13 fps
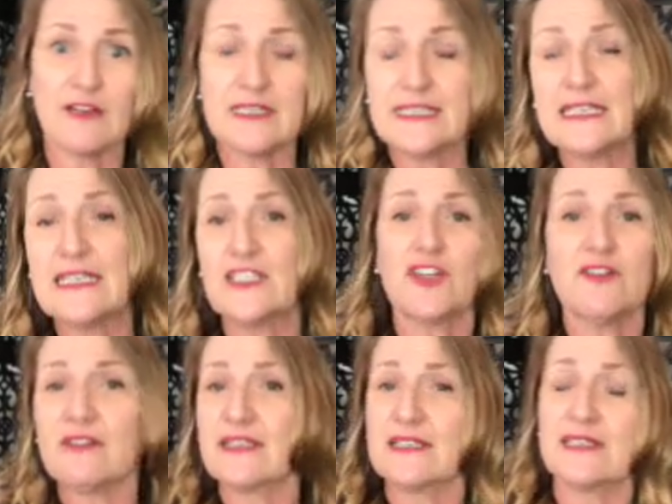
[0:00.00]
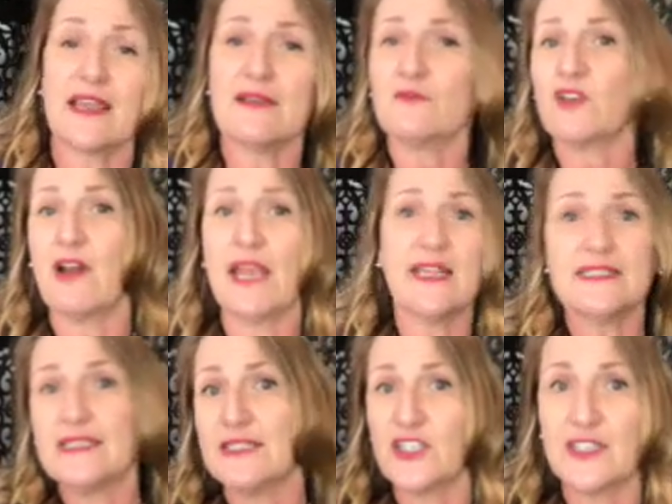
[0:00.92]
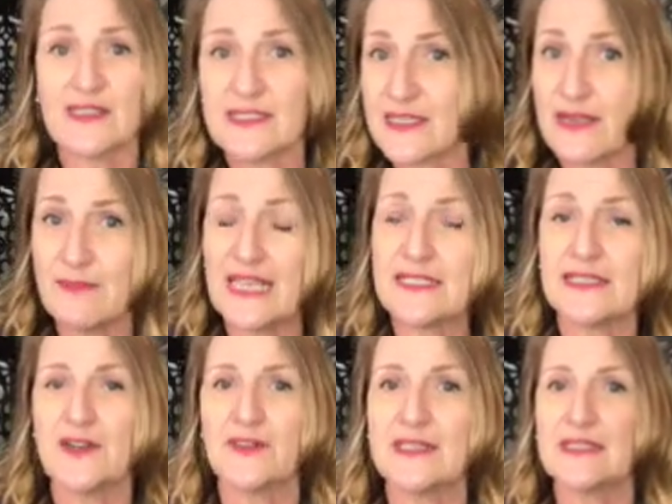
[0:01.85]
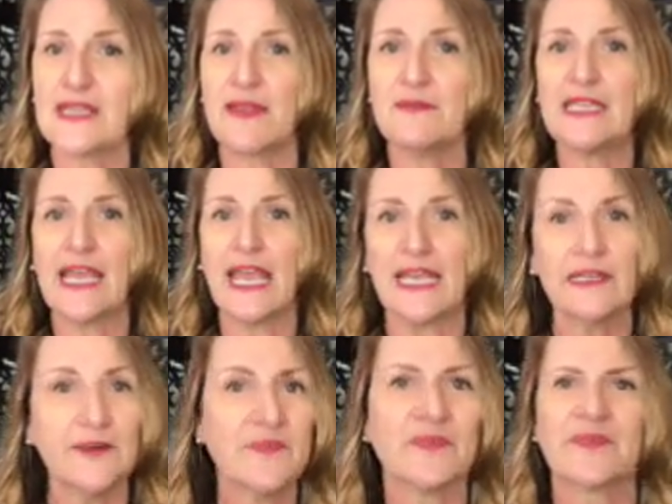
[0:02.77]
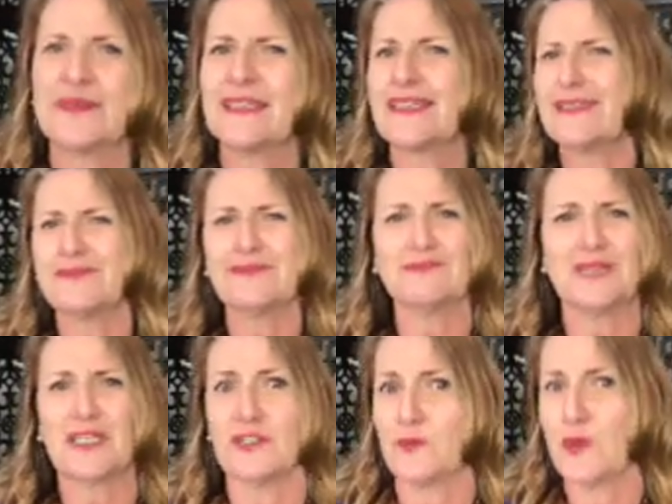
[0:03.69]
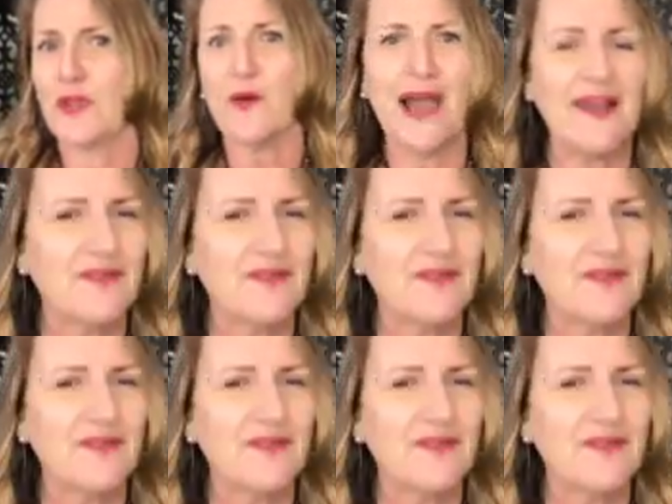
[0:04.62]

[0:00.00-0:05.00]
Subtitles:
teacher in the same grade teaching the same lesson on the same day. Do we all have